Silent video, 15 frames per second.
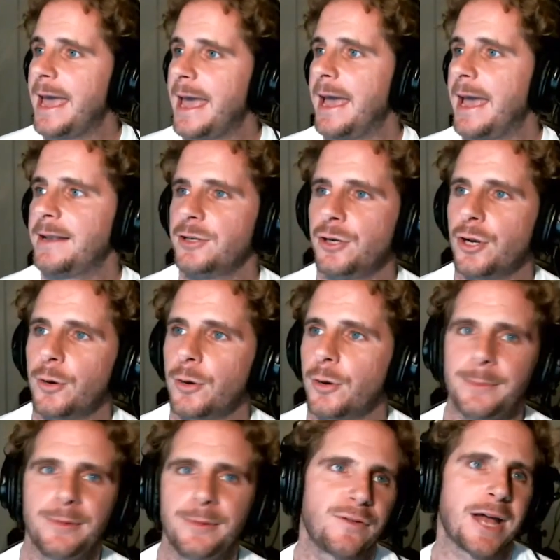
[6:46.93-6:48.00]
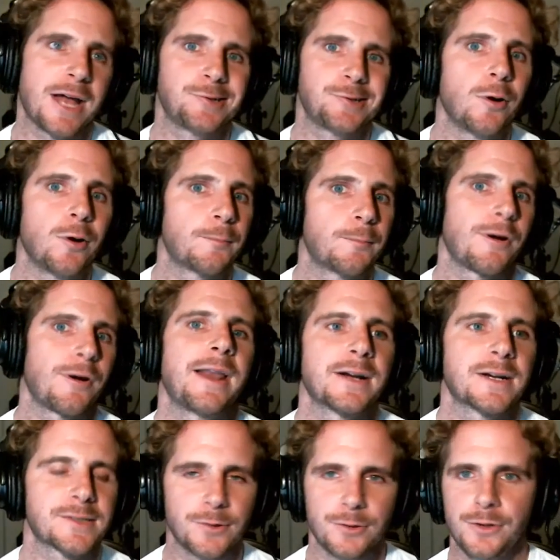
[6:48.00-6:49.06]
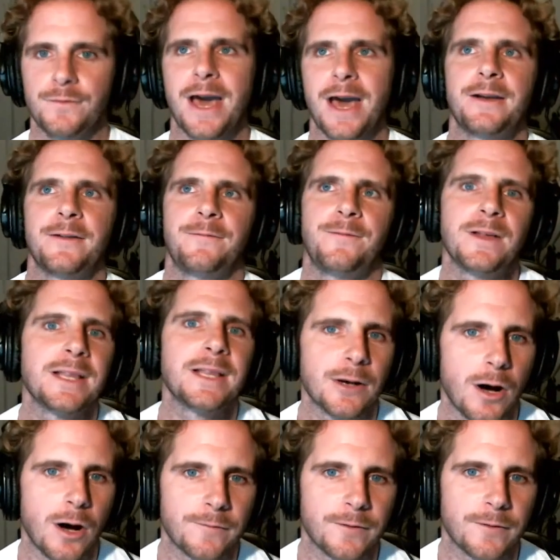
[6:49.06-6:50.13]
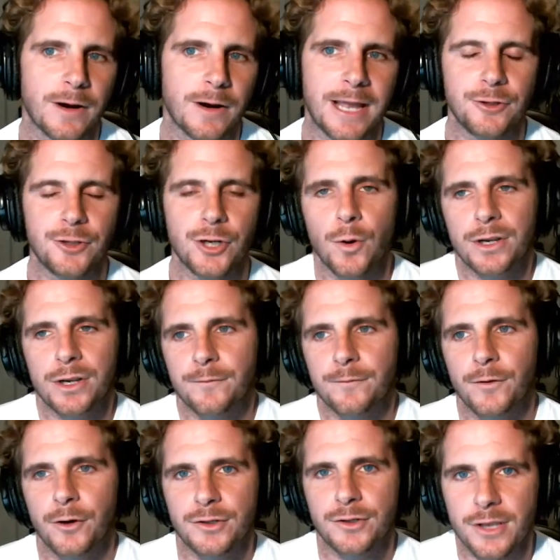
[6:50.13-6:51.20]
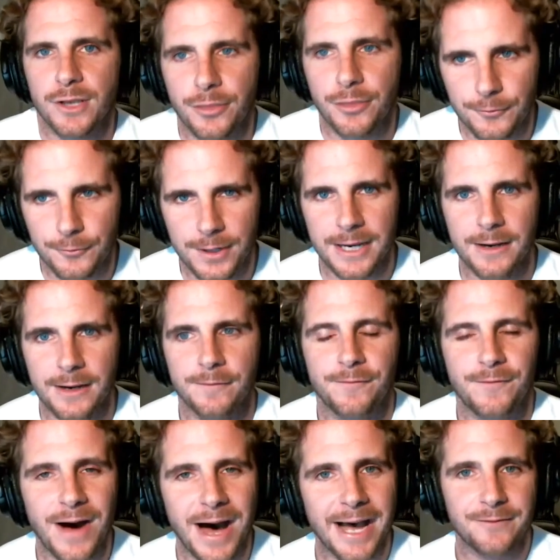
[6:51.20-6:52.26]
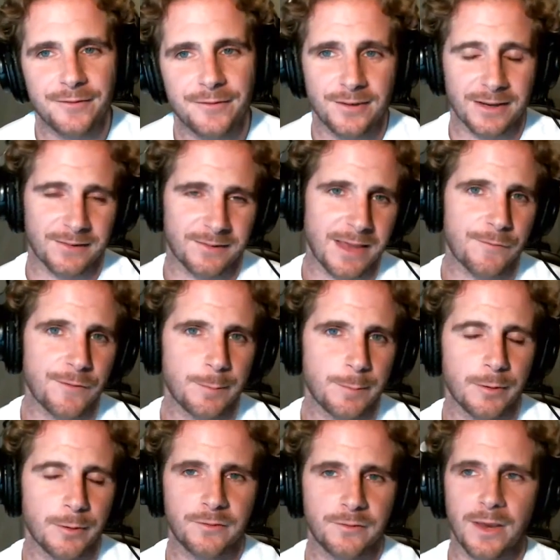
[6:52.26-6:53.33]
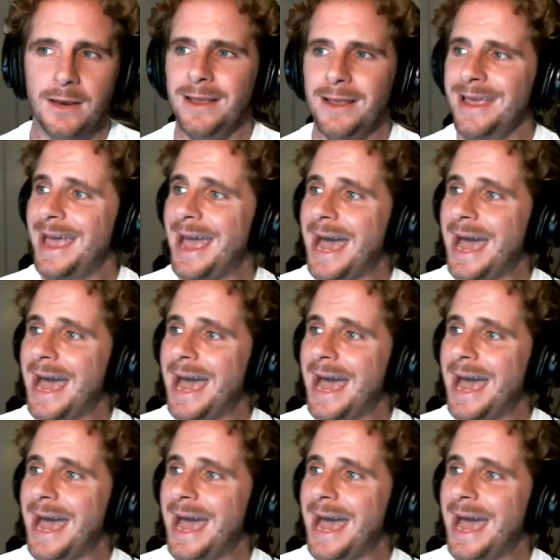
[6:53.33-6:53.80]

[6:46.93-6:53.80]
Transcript: and you know maybe you've got your own products or you've got an affiliate offer and you know it converts at three five six seven percent